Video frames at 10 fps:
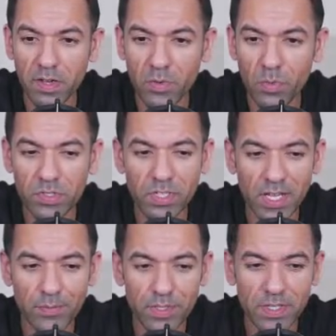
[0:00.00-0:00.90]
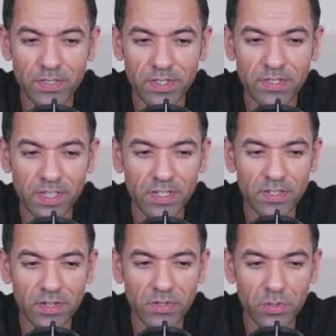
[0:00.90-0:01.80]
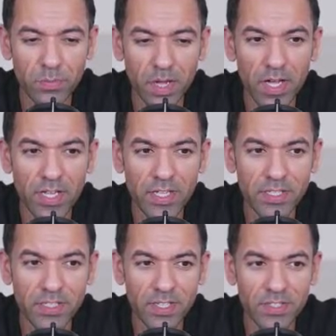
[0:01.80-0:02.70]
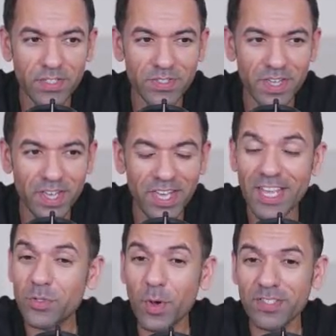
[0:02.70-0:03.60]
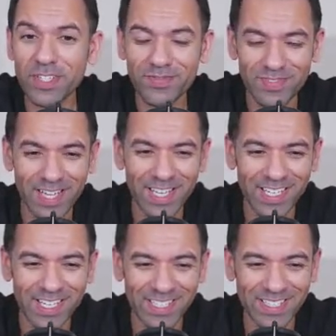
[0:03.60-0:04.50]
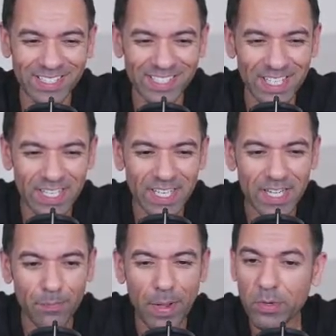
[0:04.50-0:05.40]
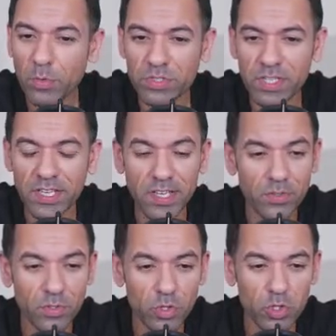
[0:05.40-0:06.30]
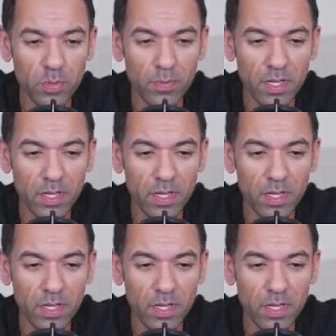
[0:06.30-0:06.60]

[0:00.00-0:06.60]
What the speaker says: What time is it in Dubai? It is 8:20. Michael's saying here on YouTube,